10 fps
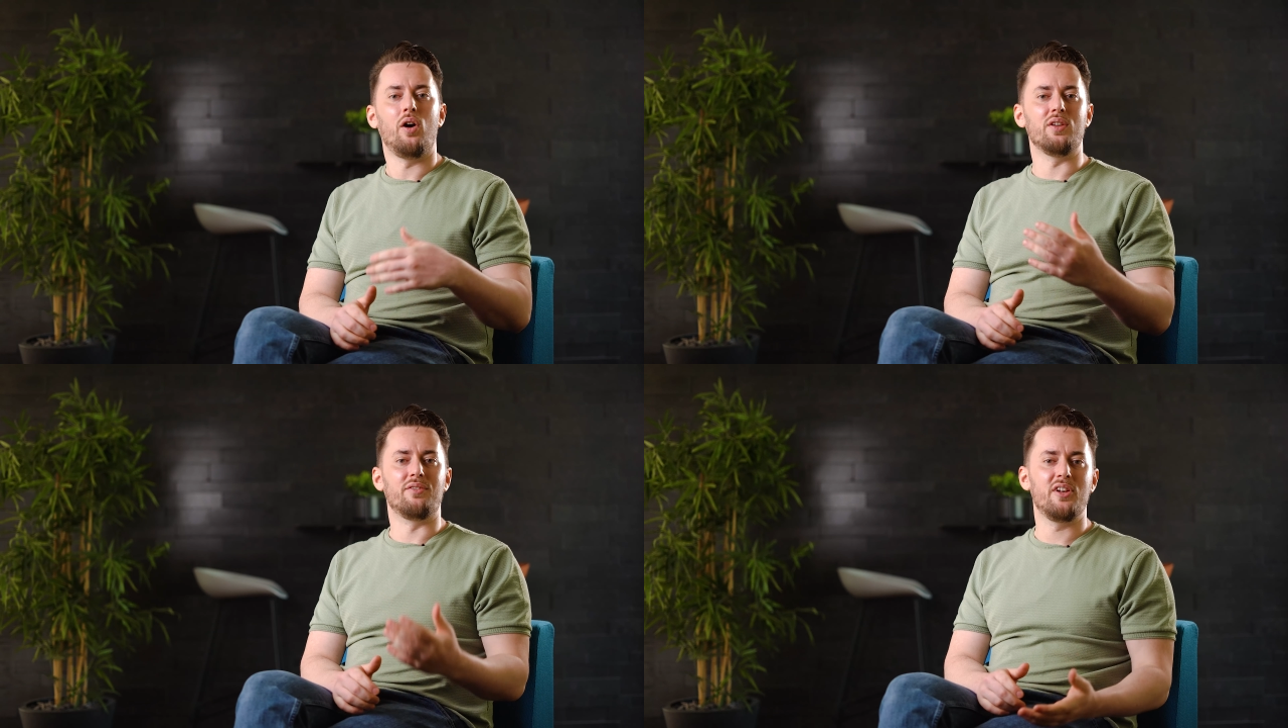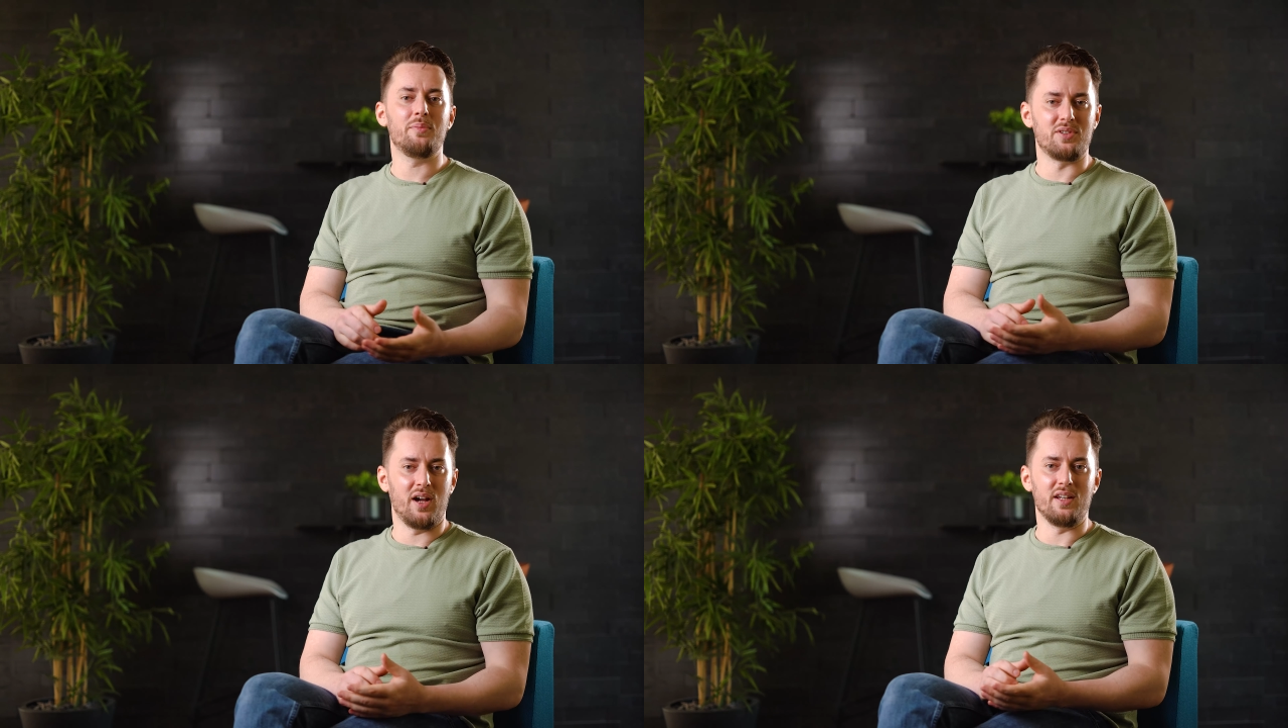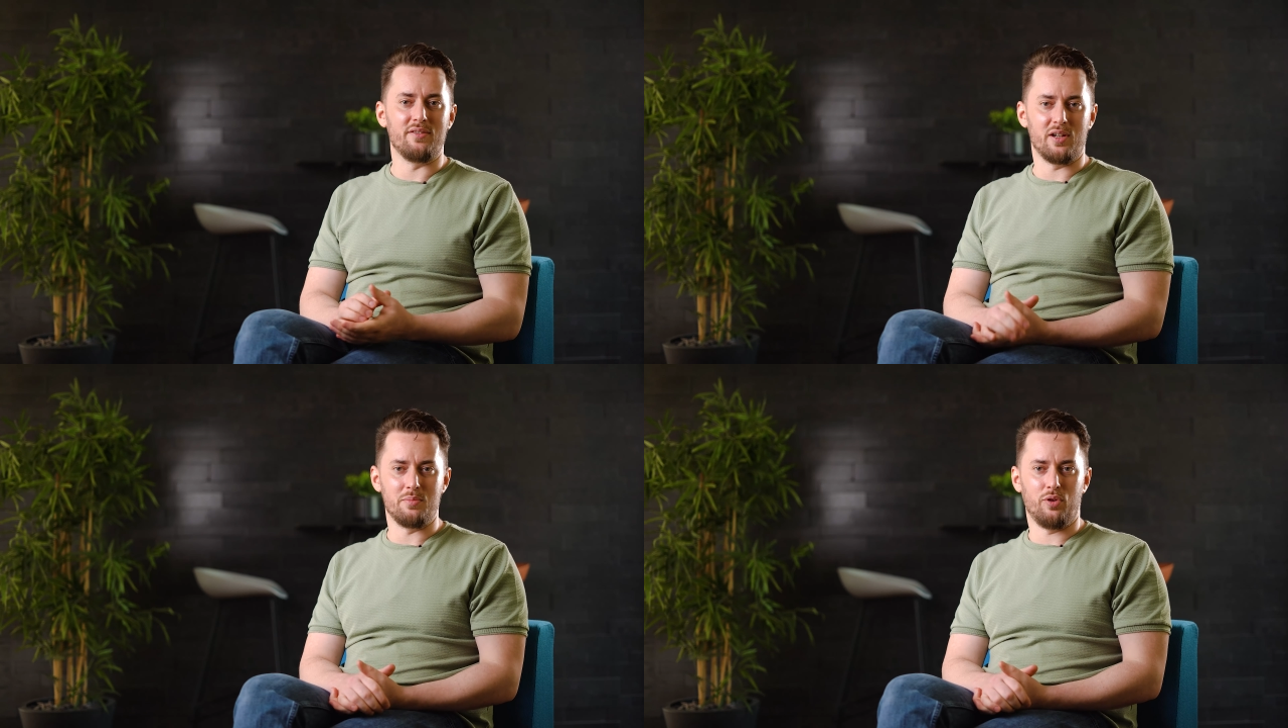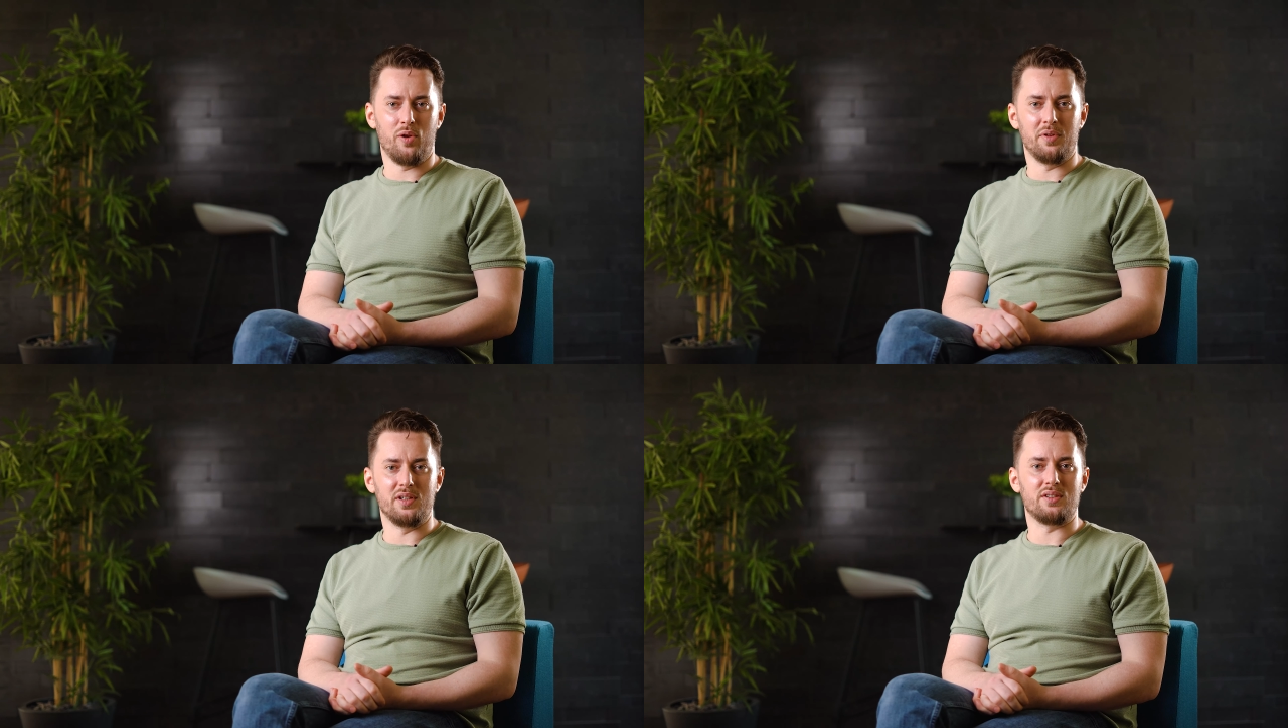On the flip side, if
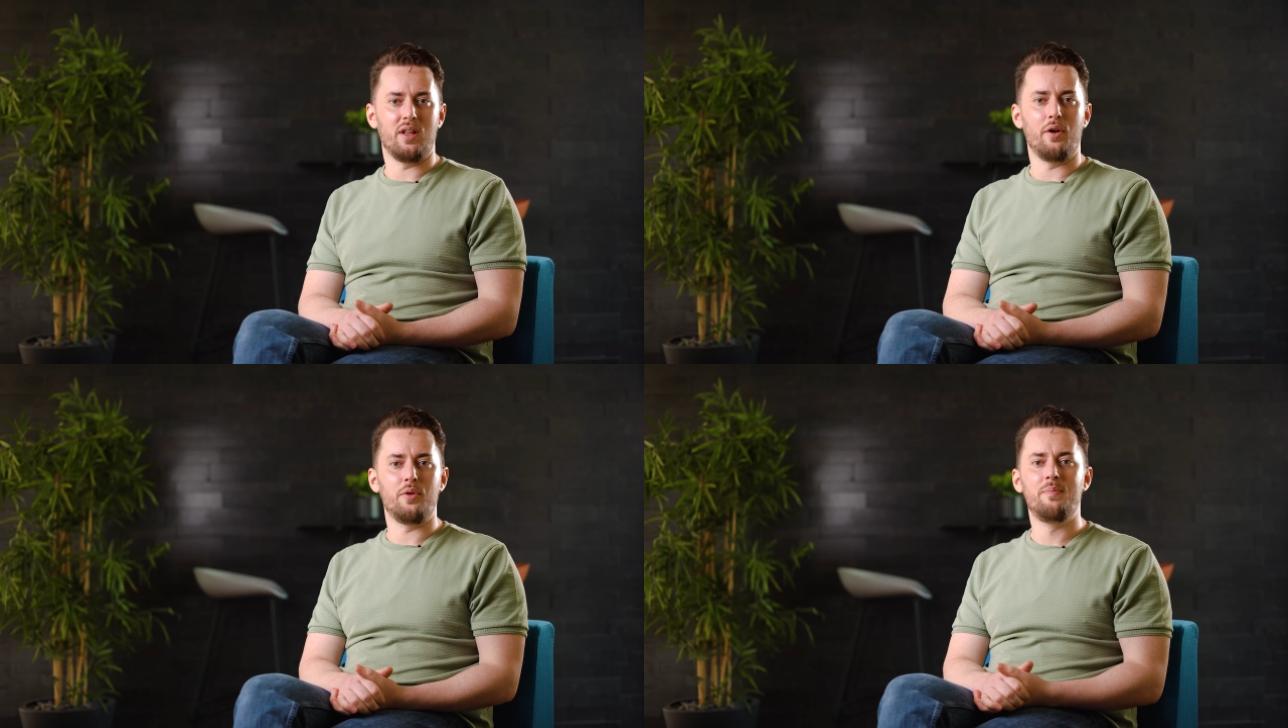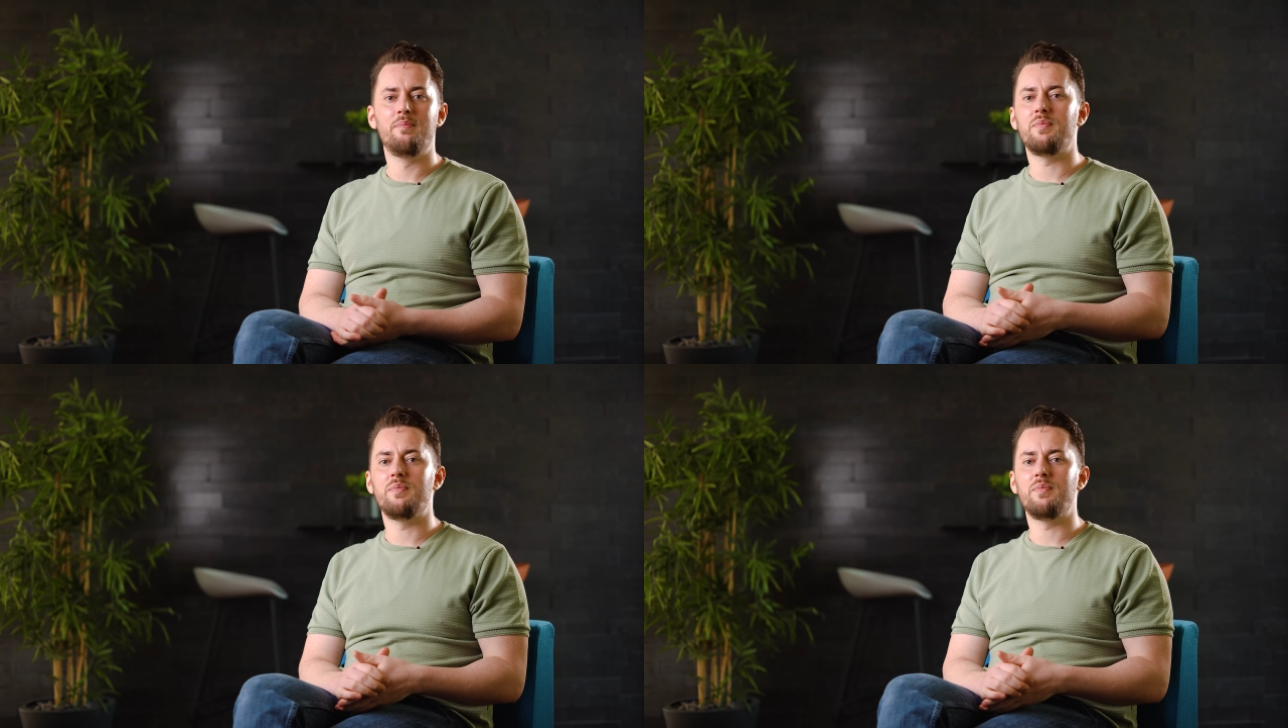unemployment is low,